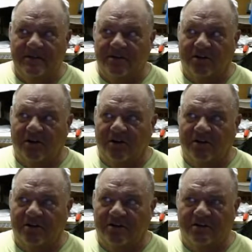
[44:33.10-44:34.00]
or
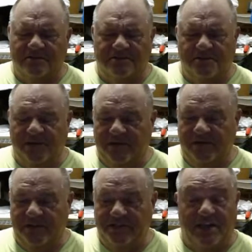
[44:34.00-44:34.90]
R whatever
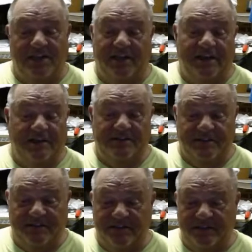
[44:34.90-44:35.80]
the China guys.
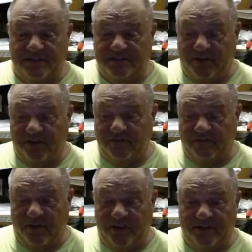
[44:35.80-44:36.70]
I saw him
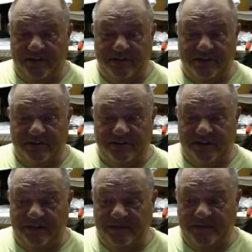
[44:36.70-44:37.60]
flying it on his
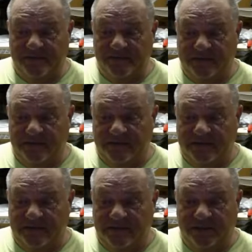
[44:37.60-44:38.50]
channel.
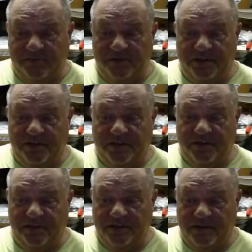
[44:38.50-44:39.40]
It looked pretty darn
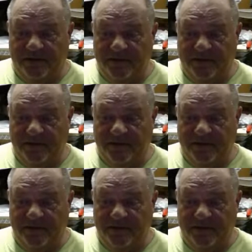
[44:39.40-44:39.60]
good.